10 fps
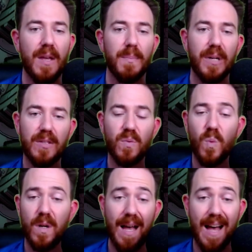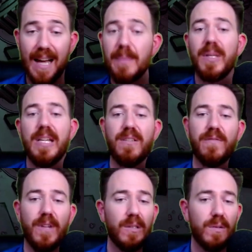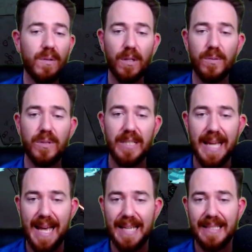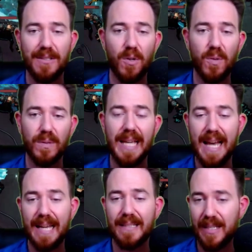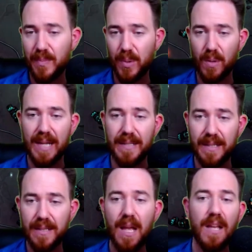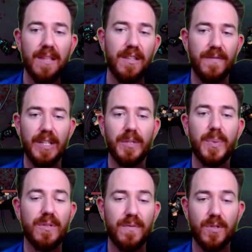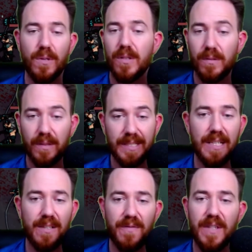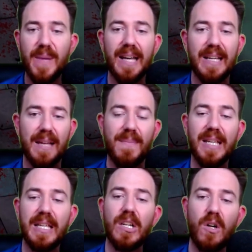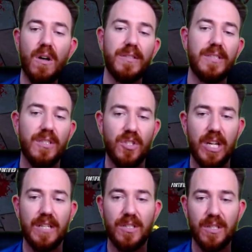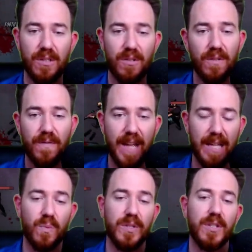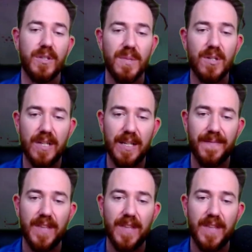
but it's one I plan to follow closely as its early access progresses. The developers have shown they're listening to feedback and making constant changes in good faith with the community.